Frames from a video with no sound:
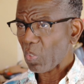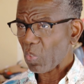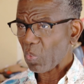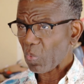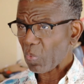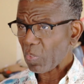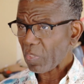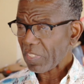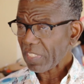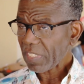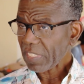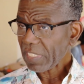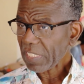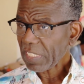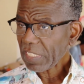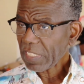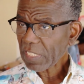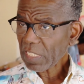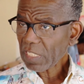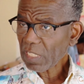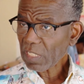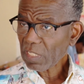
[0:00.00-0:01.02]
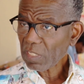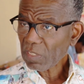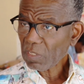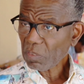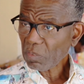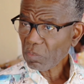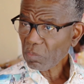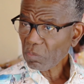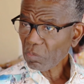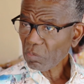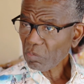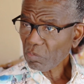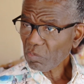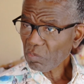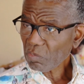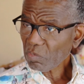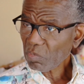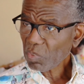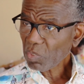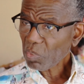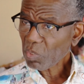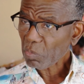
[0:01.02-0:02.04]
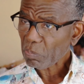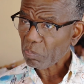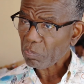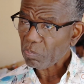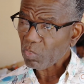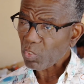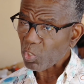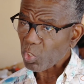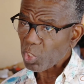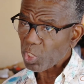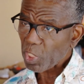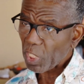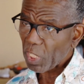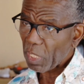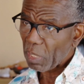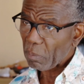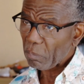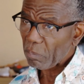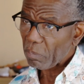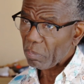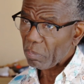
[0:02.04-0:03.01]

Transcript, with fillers: You know, it's easy to to, to shape